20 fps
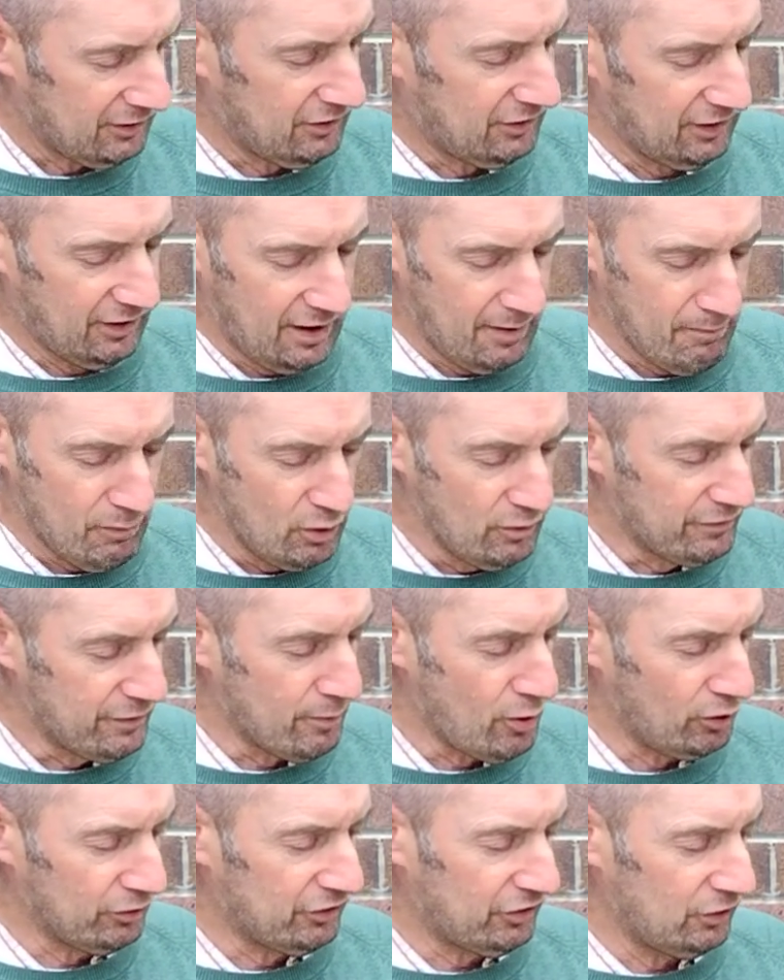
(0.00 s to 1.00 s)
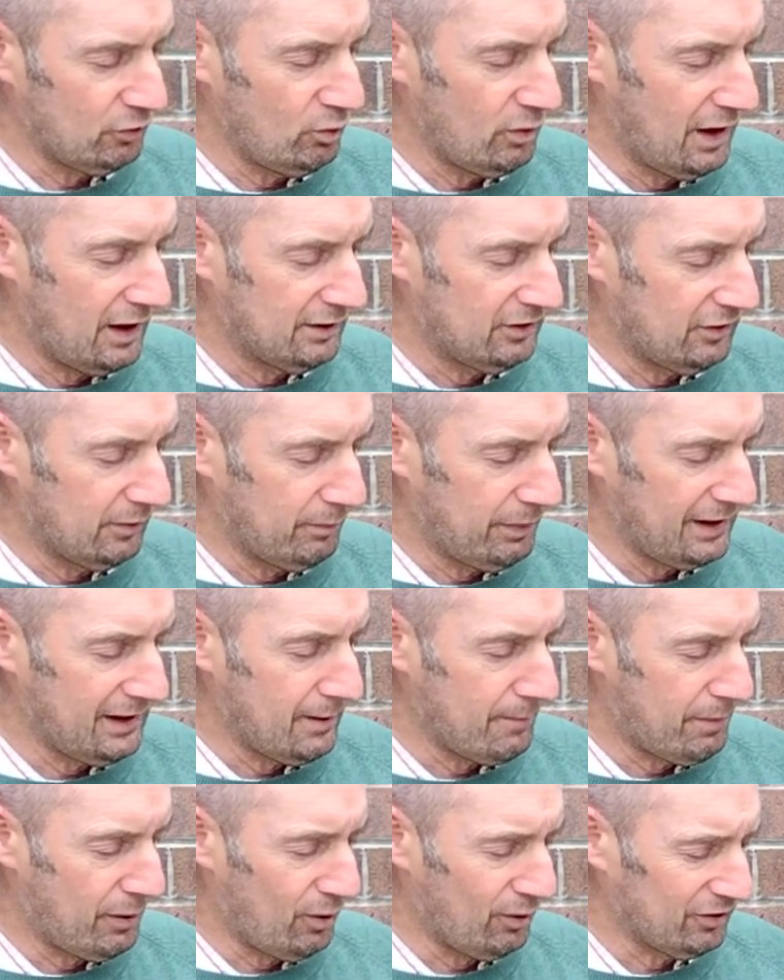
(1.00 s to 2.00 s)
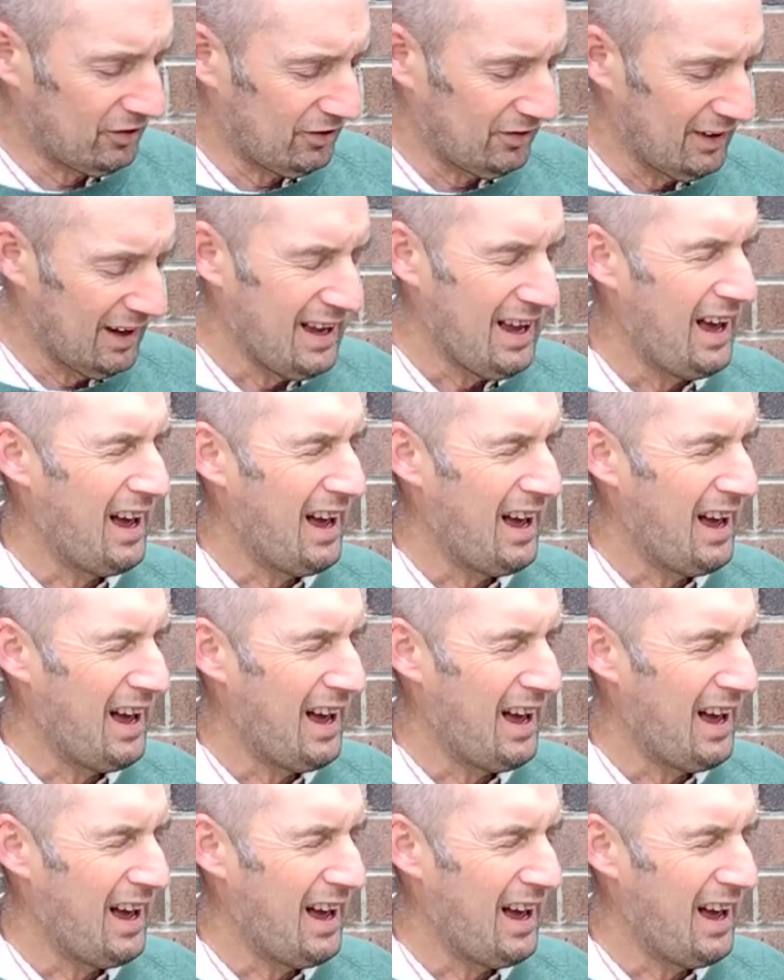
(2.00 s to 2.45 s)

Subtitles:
to move them on to bigger pots.